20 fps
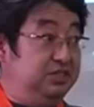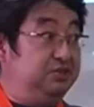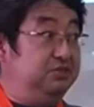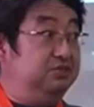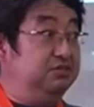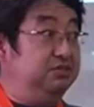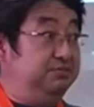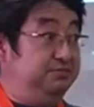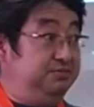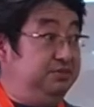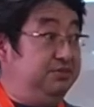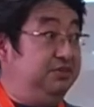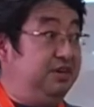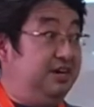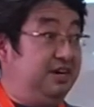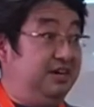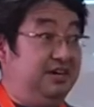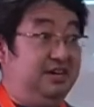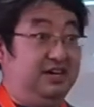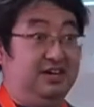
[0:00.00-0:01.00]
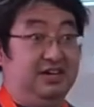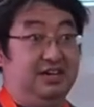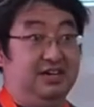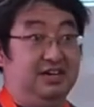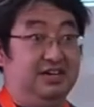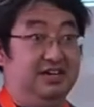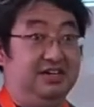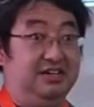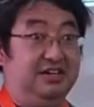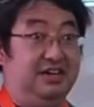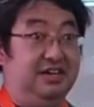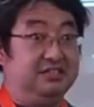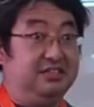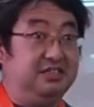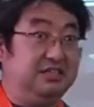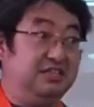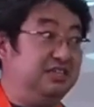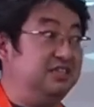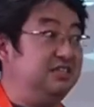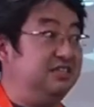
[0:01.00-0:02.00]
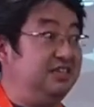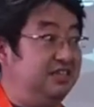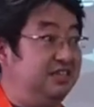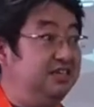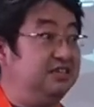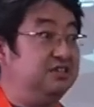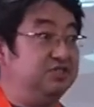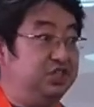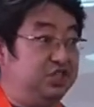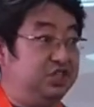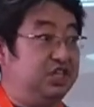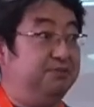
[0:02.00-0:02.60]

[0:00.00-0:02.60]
uh, uh, I think in an English company.